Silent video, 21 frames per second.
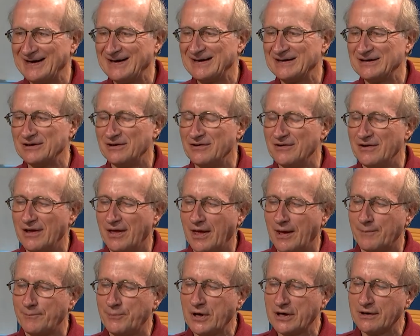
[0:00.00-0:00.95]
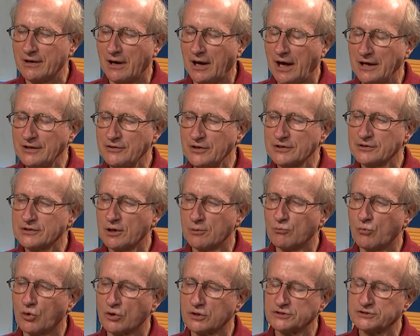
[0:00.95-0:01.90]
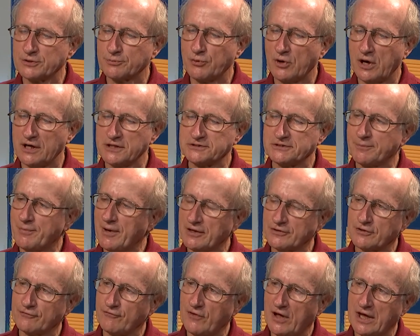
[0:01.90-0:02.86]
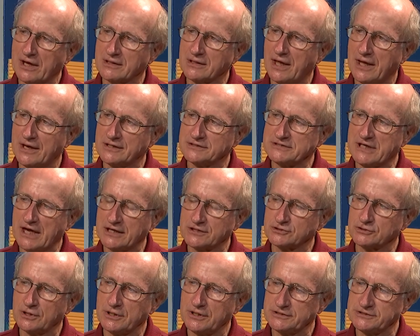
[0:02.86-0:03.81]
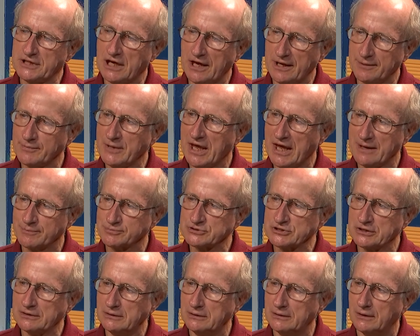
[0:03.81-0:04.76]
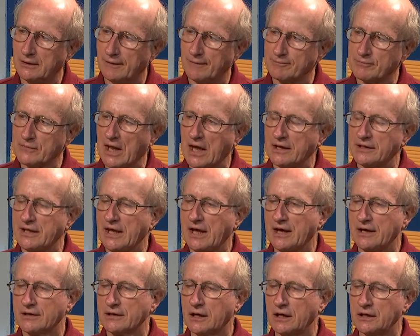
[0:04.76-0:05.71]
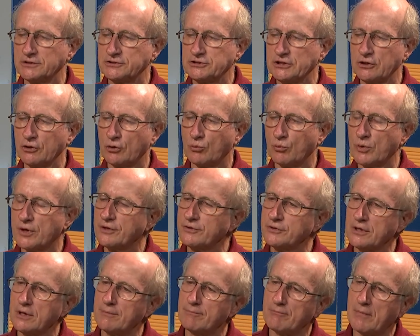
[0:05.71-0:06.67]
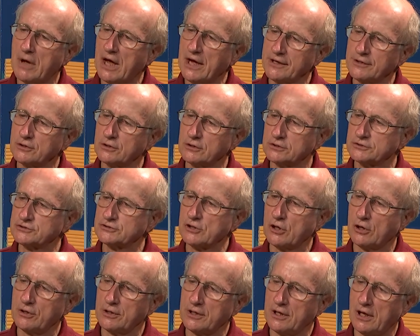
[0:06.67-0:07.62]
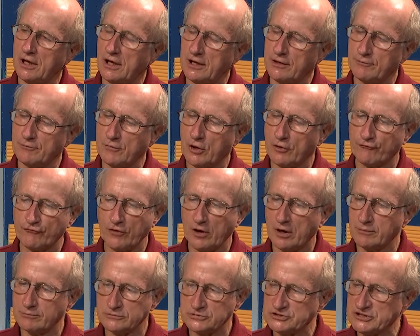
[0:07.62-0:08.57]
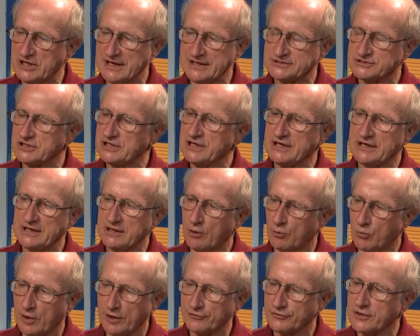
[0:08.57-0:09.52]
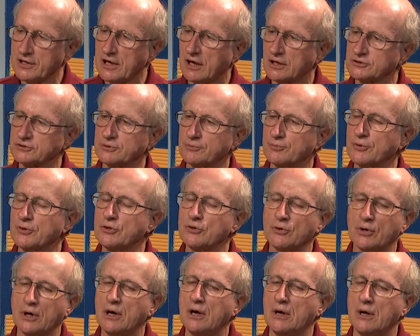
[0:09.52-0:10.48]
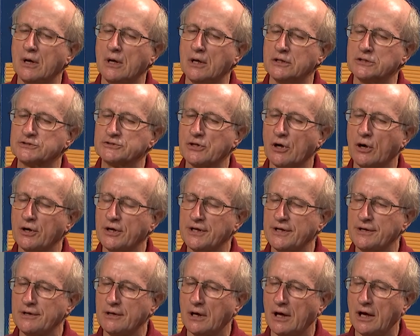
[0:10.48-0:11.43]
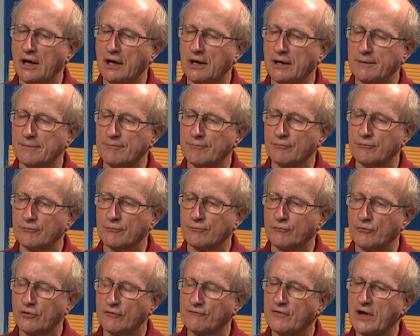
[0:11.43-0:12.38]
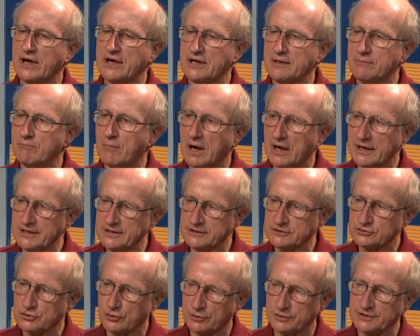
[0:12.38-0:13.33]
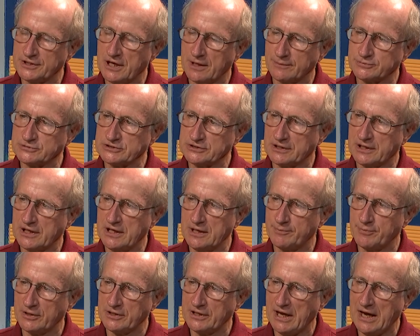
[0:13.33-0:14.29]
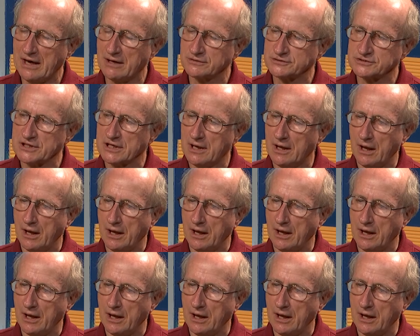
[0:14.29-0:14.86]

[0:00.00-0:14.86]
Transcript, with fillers: Uh, but I think they're more surprised about the fact that it's actually a time capsule. That until William Miner started um, from Chazy, a wealthy entrepreneur, started um, providing money toward the upkeep of the house,